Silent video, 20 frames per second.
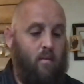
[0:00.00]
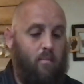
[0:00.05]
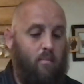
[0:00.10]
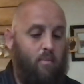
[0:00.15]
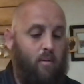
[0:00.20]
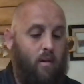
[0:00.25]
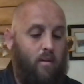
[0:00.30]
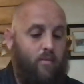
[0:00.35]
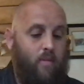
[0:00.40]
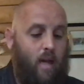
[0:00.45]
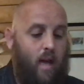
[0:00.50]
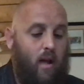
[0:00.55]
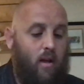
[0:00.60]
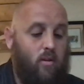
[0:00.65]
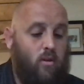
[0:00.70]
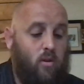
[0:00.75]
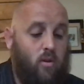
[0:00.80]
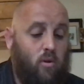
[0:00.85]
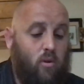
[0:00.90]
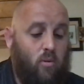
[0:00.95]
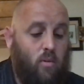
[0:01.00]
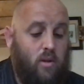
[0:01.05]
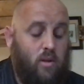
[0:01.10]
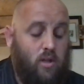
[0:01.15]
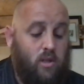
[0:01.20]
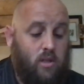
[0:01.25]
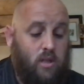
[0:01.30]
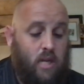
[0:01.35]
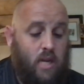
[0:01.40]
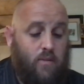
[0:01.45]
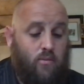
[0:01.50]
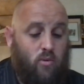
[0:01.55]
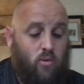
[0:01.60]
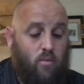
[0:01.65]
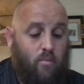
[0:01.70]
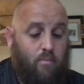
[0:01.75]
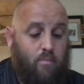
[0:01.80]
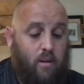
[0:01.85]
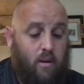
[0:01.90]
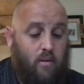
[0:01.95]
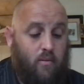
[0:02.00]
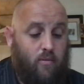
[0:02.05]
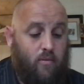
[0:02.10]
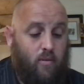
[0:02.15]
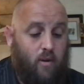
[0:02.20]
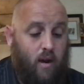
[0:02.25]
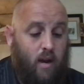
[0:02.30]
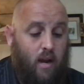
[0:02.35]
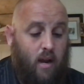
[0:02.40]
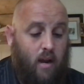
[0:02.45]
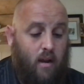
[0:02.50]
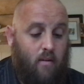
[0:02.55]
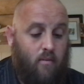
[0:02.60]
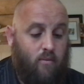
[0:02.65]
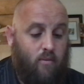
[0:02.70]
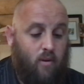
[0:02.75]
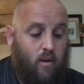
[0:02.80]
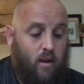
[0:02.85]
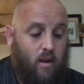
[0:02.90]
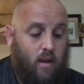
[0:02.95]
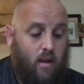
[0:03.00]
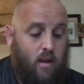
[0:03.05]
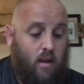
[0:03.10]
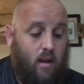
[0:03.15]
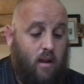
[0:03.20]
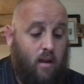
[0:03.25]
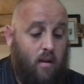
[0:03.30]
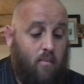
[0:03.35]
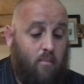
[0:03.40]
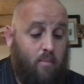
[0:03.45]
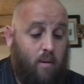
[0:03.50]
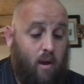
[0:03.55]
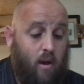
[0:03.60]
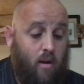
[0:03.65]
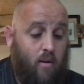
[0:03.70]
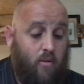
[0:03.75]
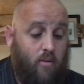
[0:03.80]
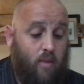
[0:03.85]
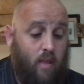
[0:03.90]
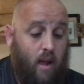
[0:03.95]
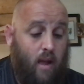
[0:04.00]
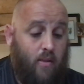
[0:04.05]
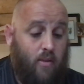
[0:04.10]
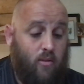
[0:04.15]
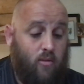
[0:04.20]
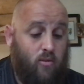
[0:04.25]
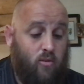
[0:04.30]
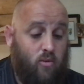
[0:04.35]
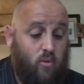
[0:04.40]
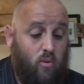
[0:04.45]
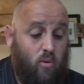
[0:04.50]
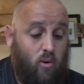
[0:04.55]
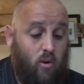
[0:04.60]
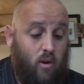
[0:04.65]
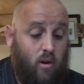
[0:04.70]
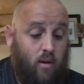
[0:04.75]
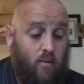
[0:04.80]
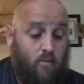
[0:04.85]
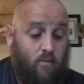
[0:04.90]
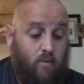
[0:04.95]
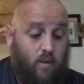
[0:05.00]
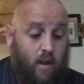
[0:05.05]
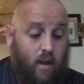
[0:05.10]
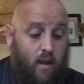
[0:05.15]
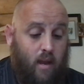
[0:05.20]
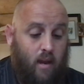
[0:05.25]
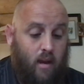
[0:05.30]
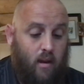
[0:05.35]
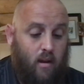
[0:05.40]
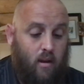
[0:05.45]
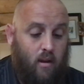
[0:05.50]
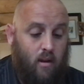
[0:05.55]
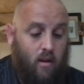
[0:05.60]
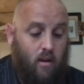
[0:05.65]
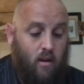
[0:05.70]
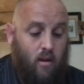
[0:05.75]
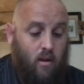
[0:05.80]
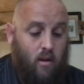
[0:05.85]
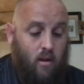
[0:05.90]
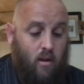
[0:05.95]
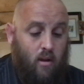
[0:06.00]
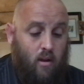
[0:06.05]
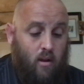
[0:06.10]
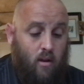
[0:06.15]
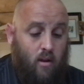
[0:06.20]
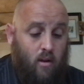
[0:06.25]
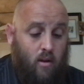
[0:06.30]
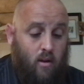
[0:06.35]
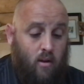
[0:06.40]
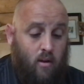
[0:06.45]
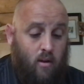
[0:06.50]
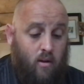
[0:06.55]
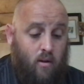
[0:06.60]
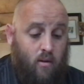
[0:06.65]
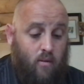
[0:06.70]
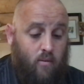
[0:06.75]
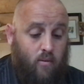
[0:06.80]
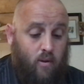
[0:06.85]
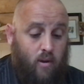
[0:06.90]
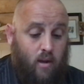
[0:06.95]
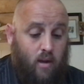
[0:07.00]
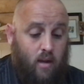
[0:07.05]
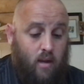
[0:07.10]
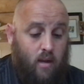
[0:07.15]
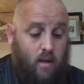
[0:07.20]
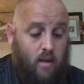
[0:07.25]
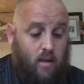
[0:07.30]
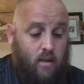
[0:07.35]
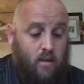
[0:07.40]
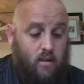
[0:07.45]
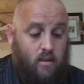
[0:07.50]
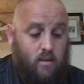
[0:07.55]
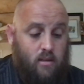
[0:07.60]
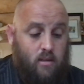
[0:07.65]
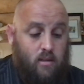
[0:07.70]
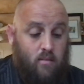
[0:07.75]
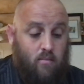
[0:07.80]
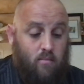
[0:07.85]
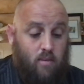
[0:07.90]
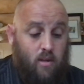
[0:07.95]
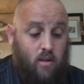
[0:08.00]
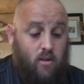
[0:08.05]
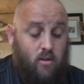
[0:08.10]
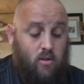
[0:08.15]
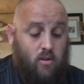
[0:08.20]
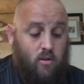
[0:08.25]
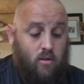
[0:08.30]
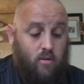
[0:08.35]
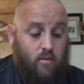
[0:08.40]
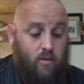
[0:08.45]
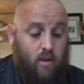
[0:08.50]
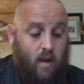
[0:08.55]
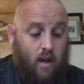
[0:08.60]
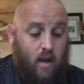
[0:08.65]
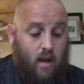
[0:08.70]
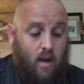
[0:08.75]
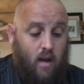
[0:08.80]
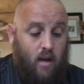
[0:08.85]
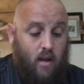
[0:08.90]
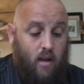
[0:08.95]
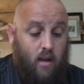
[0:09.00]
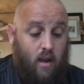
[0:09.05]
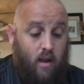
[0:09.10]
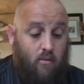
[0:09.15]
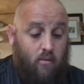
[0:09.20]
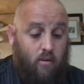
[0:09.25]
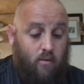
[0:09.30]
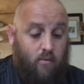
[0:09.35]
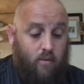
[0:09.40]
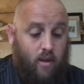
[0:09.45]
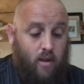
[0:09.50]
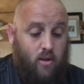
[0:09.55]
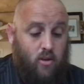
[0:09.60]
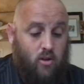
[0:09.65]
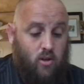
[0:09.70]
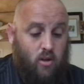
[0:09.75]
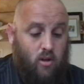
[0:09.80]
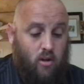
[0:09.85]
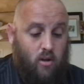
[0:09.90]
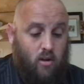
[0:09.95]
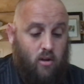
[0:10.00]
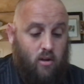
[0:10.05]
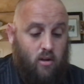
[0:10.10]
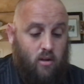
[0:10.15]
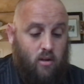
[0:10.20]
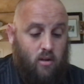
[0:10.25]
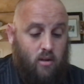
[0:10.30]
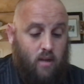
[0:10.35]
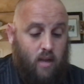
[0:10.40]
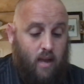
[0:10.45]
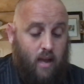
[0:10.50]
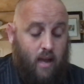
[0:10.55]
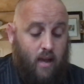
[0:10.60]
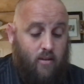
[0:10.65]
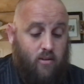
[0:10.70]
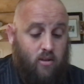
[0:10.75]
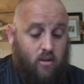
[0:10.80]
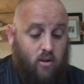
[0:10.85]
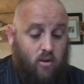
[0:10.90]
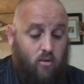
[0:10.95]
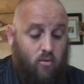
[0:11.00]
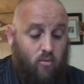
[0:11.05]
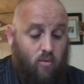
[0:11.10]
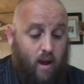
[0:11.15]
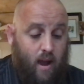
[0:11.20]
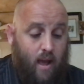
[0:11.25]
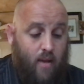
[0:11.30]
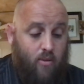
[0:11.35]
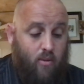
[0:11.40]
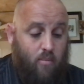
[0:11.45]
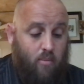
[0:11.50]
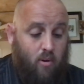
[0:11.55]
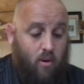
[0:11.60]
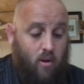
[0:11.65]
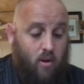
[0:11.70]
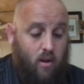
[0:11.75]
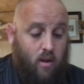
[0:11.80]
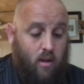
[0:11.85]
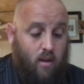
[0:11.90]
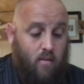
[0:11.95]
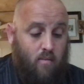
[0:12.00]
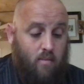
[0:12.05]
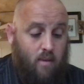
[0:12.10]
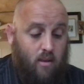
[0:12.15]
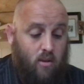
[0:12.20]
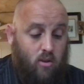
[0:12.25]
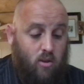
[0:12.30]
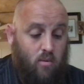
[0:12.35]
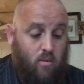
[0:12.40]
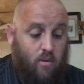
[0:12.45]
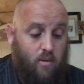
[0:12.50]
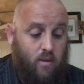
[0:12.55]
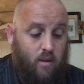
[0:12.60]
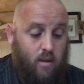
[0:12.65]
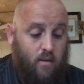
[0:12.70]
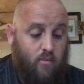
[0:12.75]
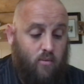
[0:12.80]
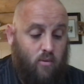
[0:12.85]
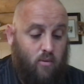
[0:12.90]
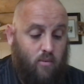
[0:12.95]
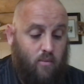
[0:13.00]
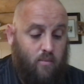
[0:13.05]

But if thou do which is evil, be afraid, for he beareth not the sword in vain. For he is the minister of God, a revenger, to execute wrath upon him that doeth evil.